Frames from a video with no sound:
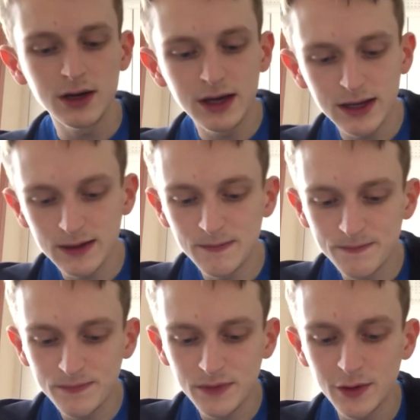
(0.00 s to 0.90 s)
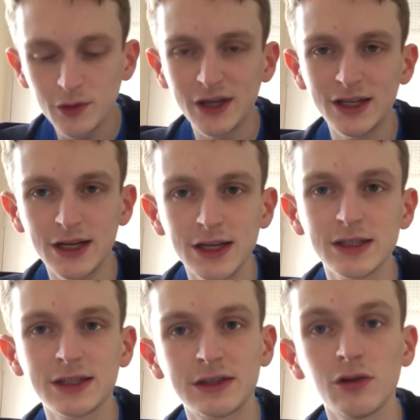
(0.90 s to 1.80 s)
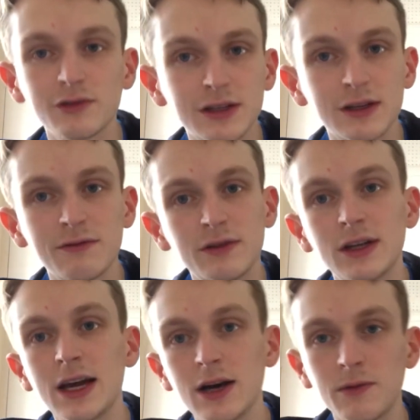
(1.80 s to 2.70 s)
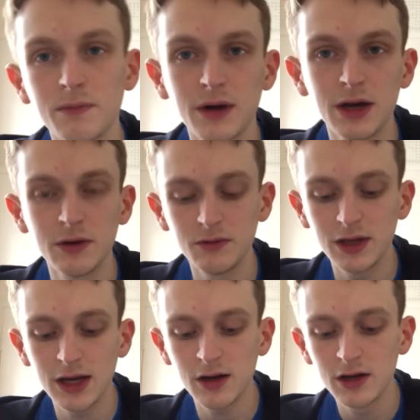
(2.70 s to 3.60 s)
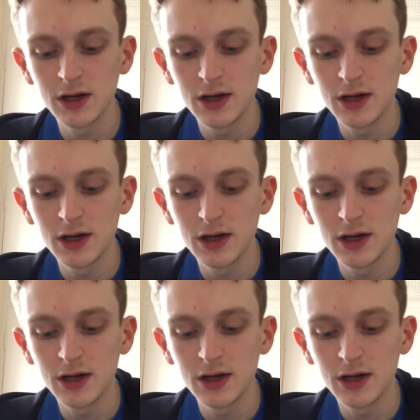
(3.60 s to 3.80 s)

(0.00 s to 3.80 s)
know that there is lots of different help out there,